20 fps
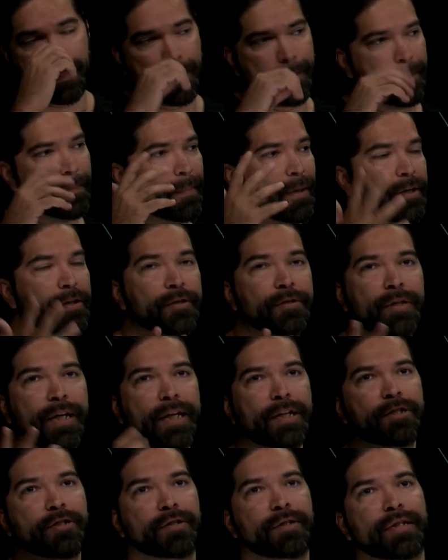Mother
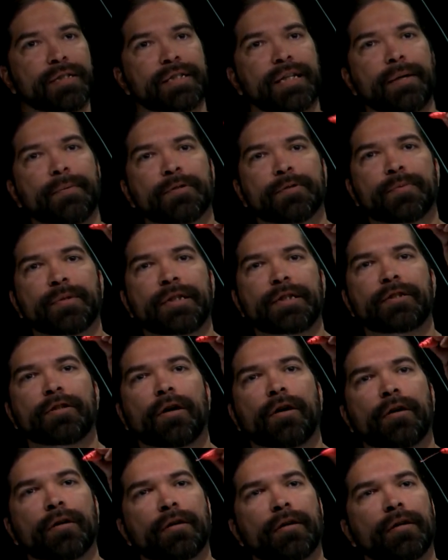Nature, let's say it was really
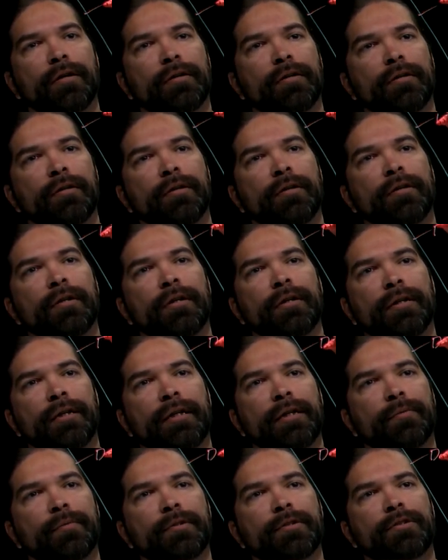dark.
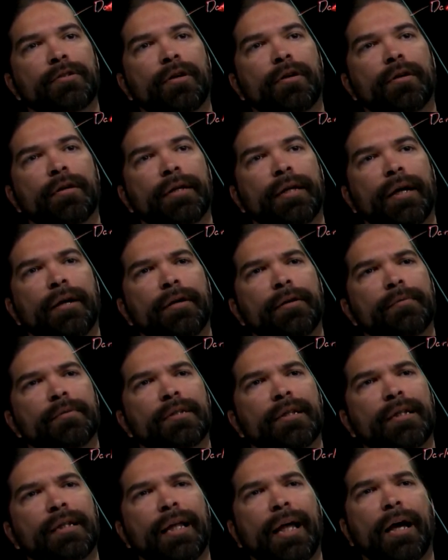It was dark out, it
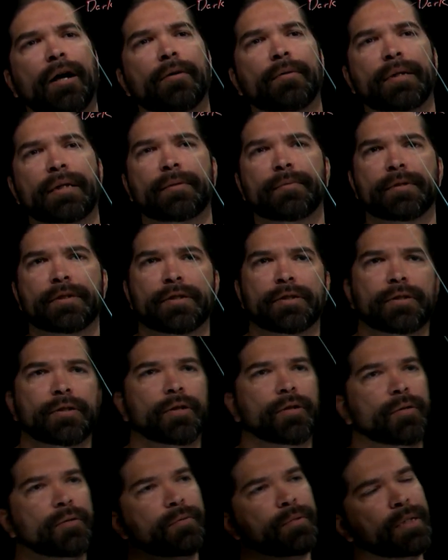was cloudy, which, you
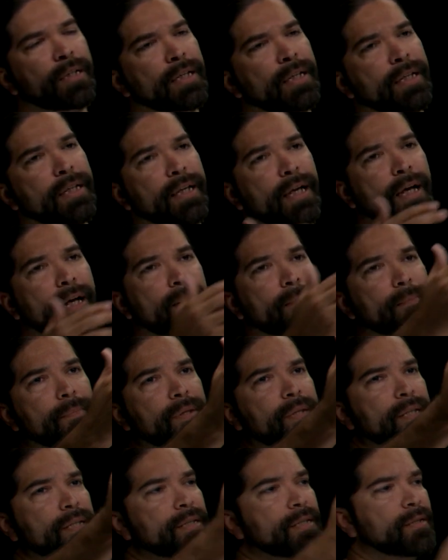know,
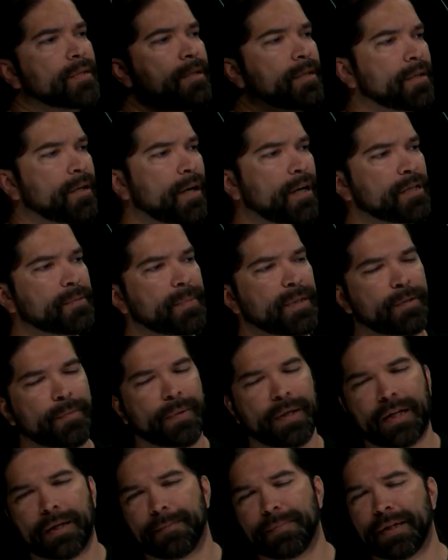this caused me to
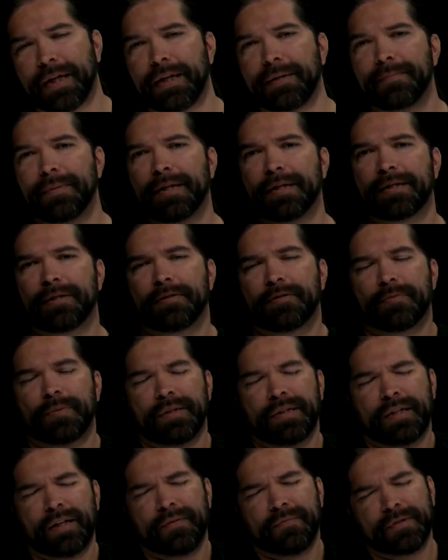wake up late because I was
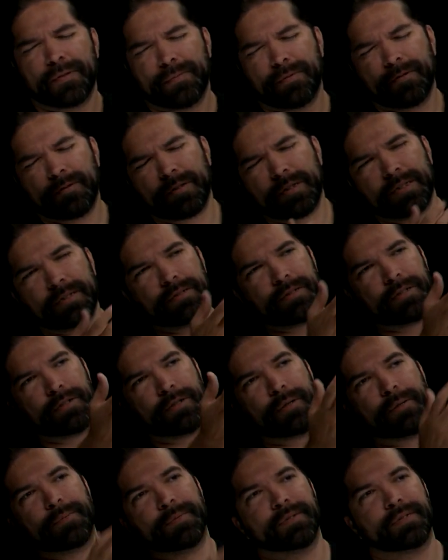really comfortable, and, you
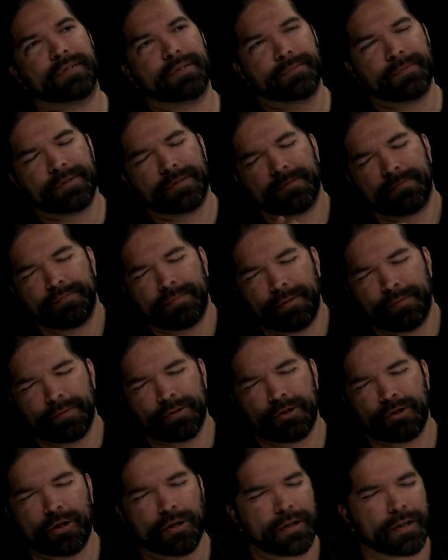know, it
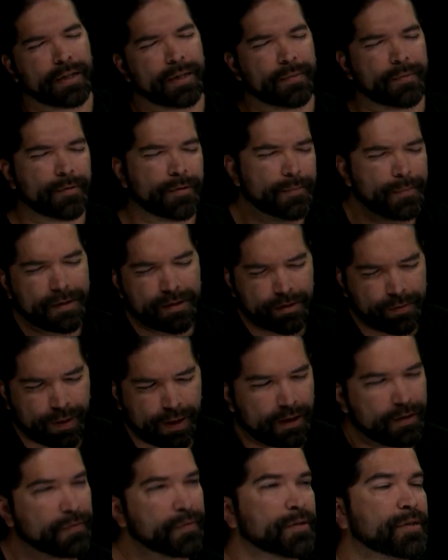was dark in the room, and so
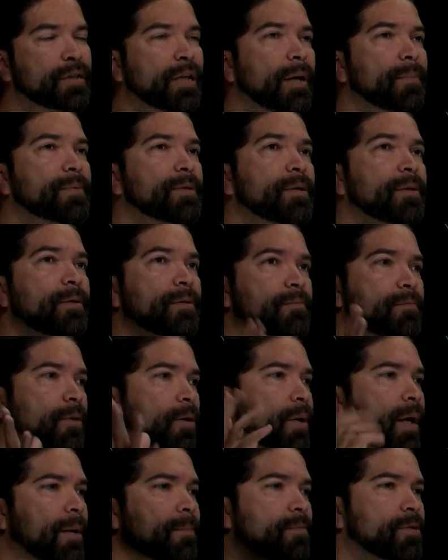I overslept.
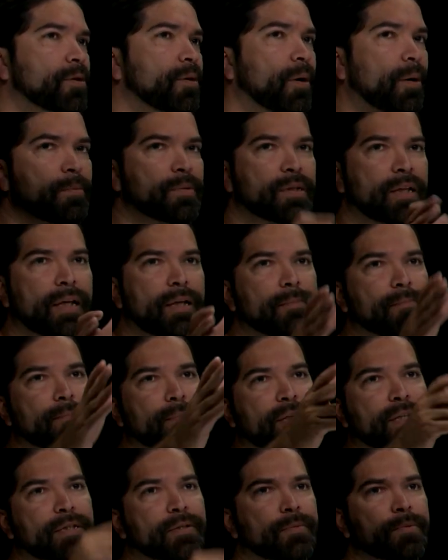Okay, so I was late
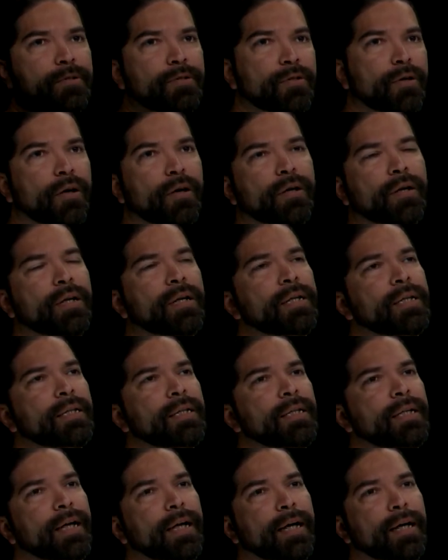because it was dark,
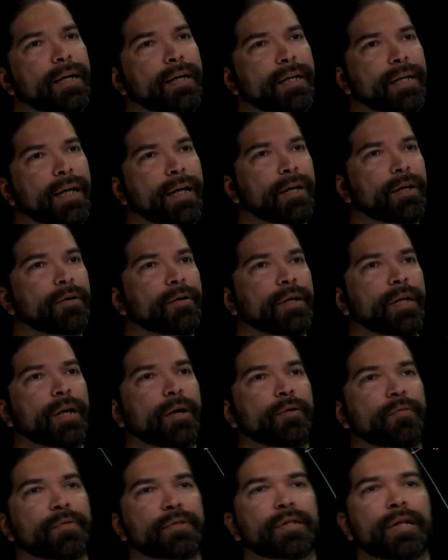and I
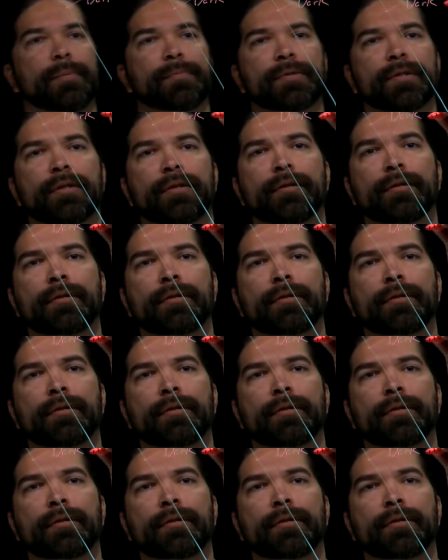overslept.